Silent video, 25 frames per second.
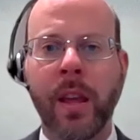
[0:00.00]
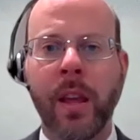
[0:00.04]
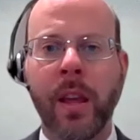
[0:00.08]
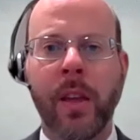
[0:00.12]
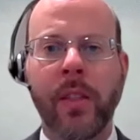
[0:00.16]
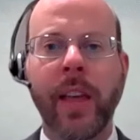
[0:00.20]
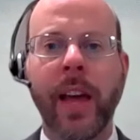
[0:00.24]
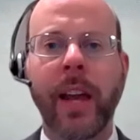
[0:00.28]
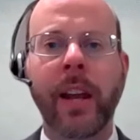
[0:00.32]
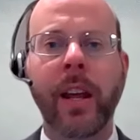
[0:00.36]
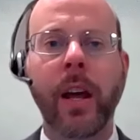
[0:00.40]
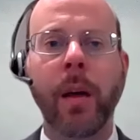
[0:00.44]

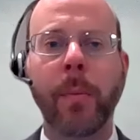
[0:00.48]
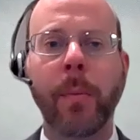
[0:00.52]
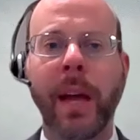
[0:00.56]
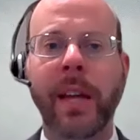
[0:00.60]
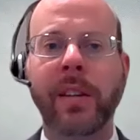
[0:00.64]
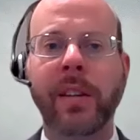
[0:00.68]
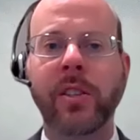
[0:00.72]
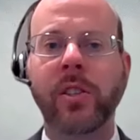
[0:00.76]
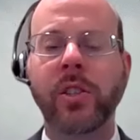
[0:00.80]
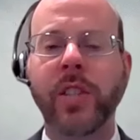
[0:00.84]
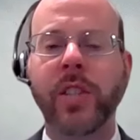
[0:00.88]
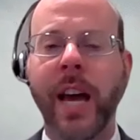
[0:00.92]
That hub
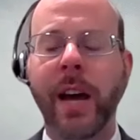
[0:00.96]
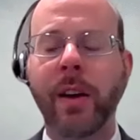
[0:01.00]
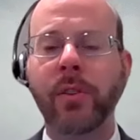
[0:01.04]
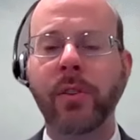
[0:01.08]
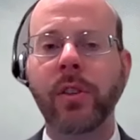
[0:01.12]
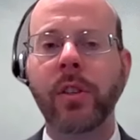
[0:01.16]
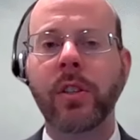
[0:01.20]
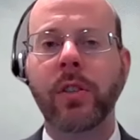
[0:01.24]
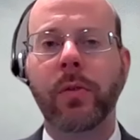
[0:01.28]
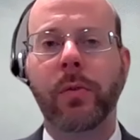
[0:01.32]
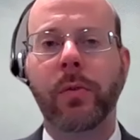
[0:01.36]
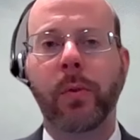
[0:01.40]
has
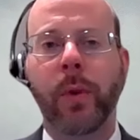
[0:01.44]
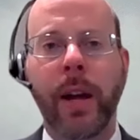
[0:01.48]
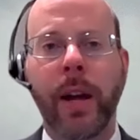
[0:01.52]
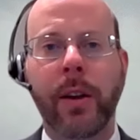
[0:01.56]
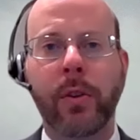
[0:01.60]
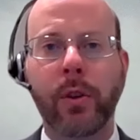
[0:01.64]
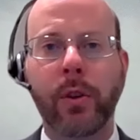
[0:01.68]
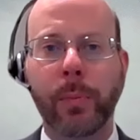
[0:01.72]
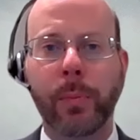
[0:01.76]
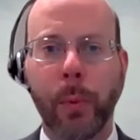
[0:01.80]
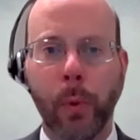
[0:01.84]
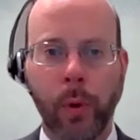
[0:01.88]
thousands of
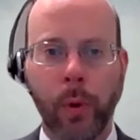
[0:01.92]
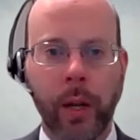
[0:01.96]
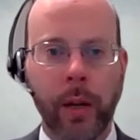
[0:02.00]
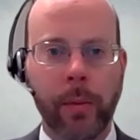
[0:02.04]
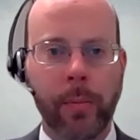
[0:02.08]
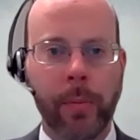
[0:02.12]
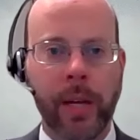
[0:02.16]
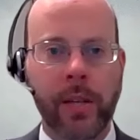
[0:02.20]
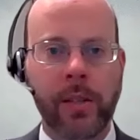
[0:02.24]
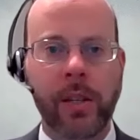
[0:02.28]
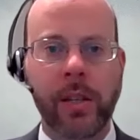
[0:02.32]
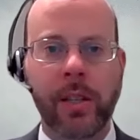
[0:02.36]
riders boarding
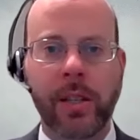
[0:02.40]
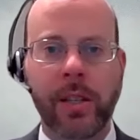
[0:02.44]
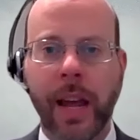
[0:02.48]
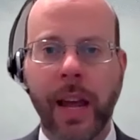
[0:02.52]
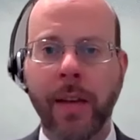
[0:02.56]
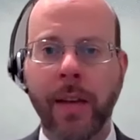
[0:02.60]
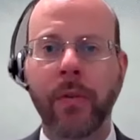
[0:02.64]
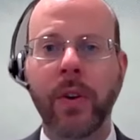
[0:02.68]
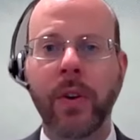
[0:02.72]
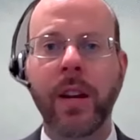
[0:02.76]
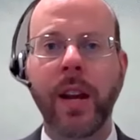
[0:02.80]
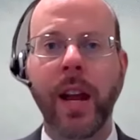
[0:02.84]
buses
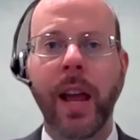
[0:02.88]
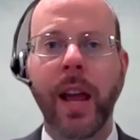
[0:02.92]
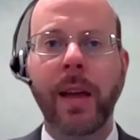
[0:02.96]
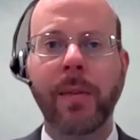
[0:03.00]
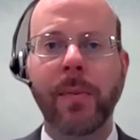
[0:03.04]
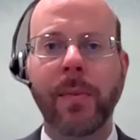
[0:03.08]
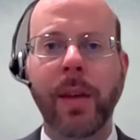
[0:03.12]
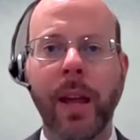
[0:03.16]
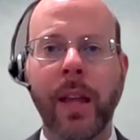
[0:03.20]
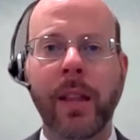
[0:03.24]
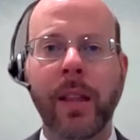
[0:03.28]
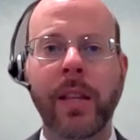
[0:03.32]
every day,
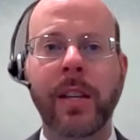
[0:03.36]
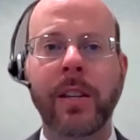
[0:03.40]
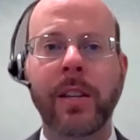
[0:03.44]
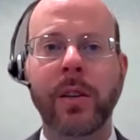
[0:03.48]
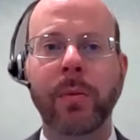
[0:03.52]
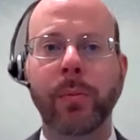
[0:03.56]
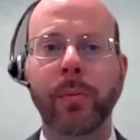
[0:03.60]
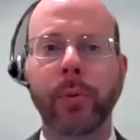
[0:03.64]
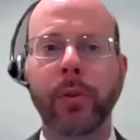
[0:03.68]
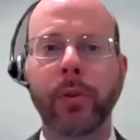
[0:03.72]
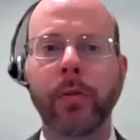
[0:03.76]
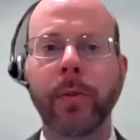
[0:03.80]
and these
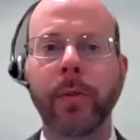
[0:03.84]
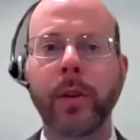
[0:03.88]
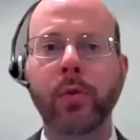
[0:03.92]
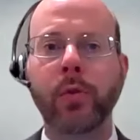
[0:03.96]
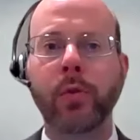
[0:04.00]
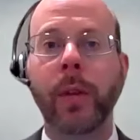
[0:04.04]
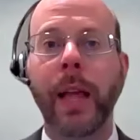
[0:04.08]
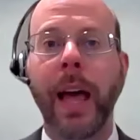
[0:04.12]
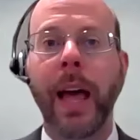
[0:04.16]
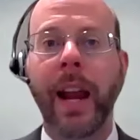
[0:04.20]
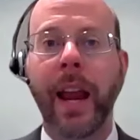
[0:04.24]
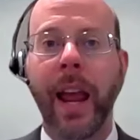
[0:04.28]
improvements
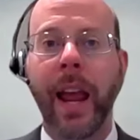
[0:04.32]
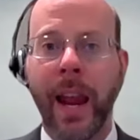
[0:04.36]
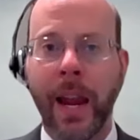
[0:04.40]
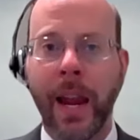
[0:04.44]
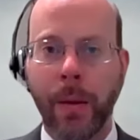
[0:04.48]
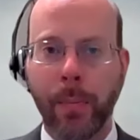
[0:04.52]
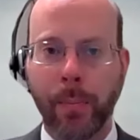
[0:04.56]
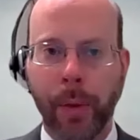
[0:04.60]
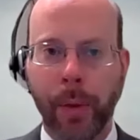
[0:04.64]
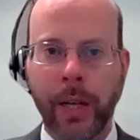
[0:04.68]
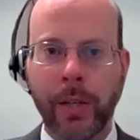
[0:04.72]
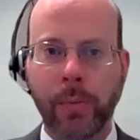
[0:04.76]
will add
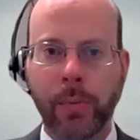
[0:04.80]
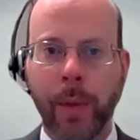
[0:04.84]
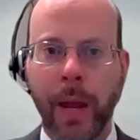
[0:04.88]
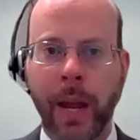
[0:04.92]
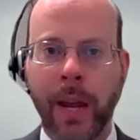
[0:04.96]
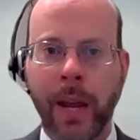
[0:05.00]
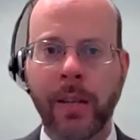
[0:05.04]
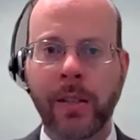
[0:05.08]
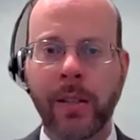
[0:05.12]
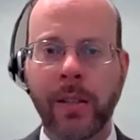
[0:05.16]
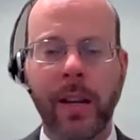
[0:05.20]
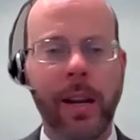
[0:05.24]
eight bus
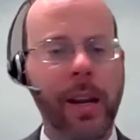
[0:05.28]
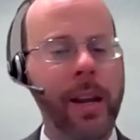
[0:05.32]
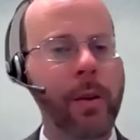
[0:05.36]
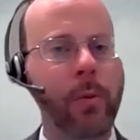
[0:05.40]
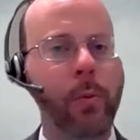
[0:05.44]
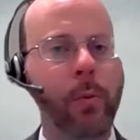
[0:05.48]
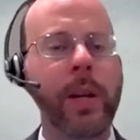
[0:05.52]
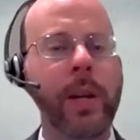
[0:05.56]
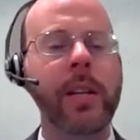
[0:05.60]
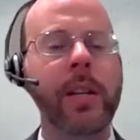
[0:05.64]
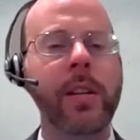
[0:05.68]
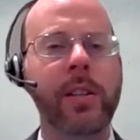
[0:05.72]
bays and
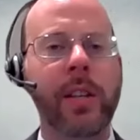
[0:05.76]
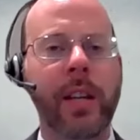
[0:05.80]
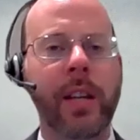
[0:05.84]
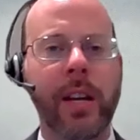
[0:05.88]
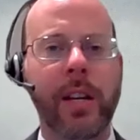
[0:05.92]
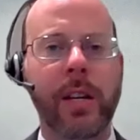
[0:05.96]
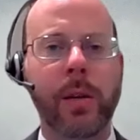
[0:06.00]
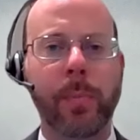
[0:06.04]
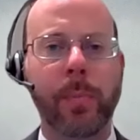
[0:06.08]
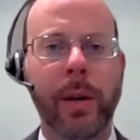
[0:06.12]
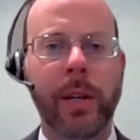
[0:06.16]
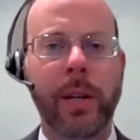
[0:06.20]

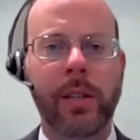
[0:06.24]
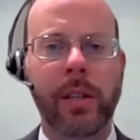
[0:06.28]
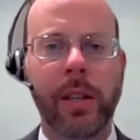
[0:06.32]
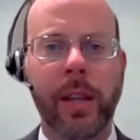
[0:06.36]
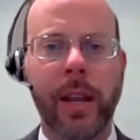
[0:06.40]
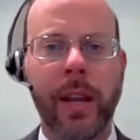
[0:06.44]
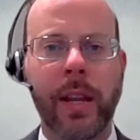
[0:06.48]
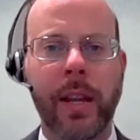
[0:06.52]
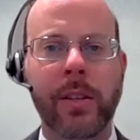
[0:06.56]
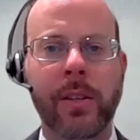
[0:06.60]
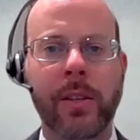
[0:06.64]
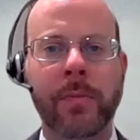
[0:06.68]
redesigned bus
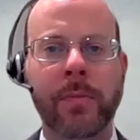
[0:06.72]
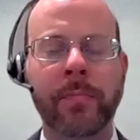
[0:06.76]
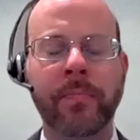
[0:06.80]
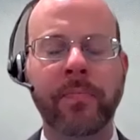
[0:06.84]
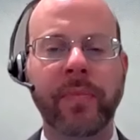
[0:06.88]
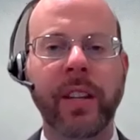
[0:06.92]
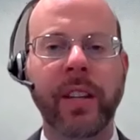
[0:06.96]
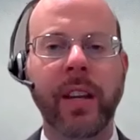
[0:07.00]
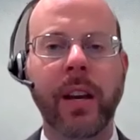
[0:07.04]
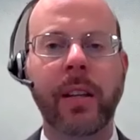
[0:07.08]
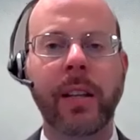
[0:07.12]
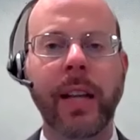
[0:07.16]
lanes,
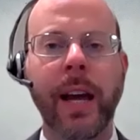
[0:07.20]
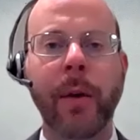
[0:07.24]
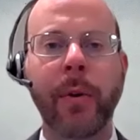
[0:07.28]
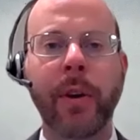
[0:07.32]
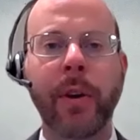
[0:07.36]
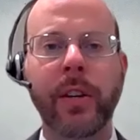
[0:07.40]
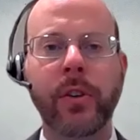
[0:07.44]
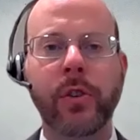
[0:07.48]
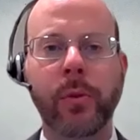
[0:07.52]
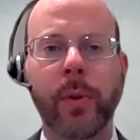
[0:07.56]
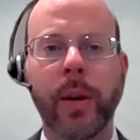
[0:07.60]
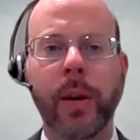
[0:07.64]

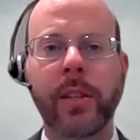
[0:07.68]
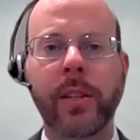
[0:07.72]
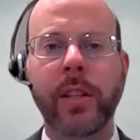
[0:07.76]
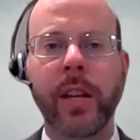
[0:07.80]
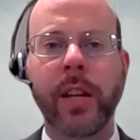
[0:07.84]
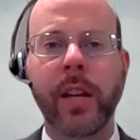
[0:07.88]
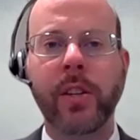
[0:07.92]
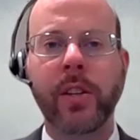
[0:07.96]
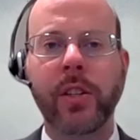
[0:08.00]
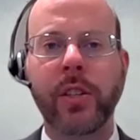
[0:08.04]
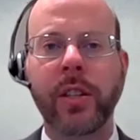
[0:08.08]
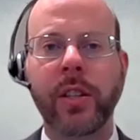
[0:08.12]
allowing transit
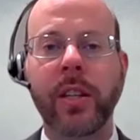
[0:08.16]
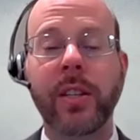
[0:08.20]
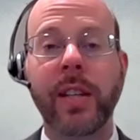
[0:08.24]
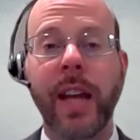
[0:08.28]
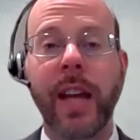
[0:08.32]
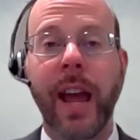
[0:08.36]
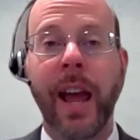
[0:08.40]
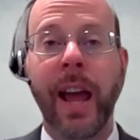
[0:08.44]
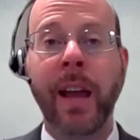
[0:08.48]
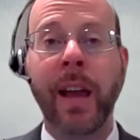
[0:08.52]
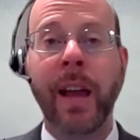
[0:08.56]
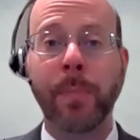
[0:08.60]
agencies to
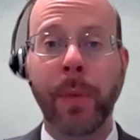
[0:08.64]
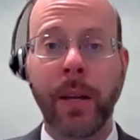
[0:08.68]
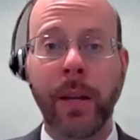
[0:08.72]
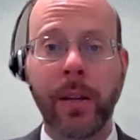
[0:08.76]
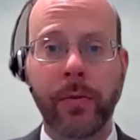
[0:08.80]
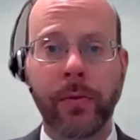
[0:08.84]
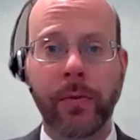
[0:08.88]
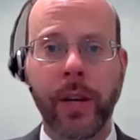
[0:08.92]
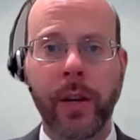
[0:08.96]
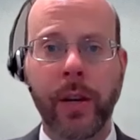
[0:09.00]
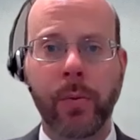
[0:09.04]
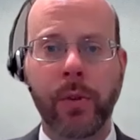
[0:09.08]
add bus
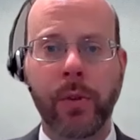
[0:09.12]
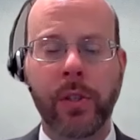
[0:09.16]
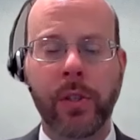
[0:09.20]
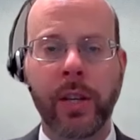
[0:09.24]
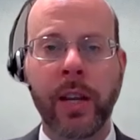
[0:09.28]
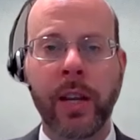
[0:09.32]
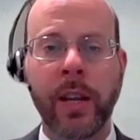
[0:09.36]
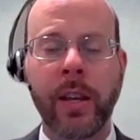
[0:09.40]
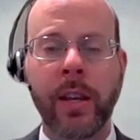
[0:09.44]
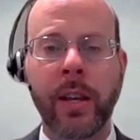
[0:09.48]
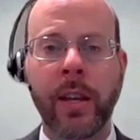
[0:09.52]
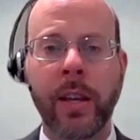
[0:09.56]

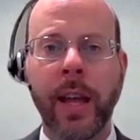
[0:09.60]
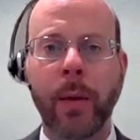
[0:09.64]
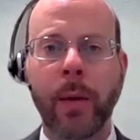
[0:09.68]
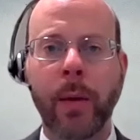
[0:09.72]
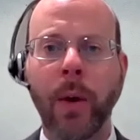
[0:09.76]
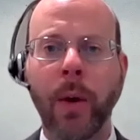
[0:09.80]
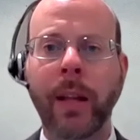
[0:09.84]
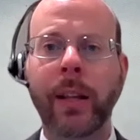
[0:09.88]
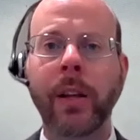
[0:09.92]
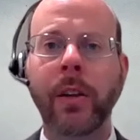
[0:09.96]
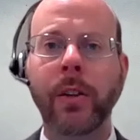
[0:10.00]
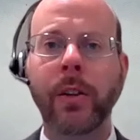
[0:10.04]
frequency
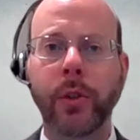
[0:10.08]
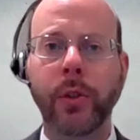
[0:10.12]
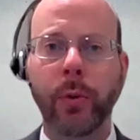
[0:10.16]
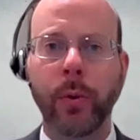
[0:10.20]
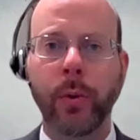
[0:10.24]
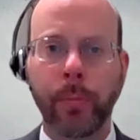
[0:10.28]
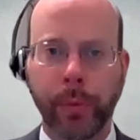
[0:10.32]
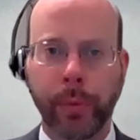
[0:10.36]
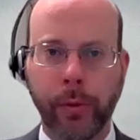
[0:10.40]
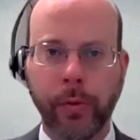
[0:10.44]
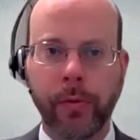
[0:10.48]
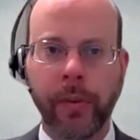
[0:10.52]
while also
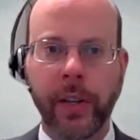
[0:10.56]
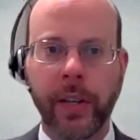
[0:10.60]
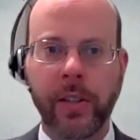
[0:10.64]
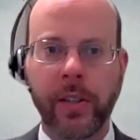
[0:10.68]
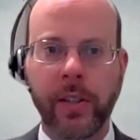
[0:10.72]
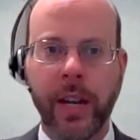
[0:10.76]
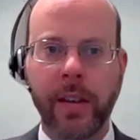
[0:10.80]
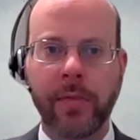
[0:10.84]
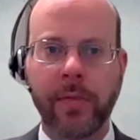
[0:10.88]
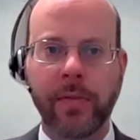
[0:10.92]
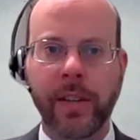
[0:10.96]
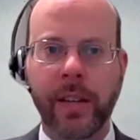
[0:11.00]
improving
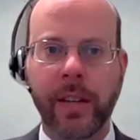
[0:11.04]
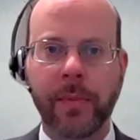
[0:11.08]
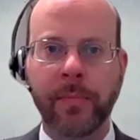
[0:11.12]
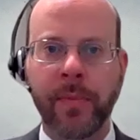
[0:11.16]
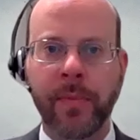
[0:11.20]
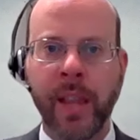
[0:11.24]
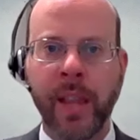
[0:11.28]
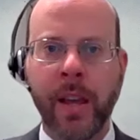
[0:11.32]
safety.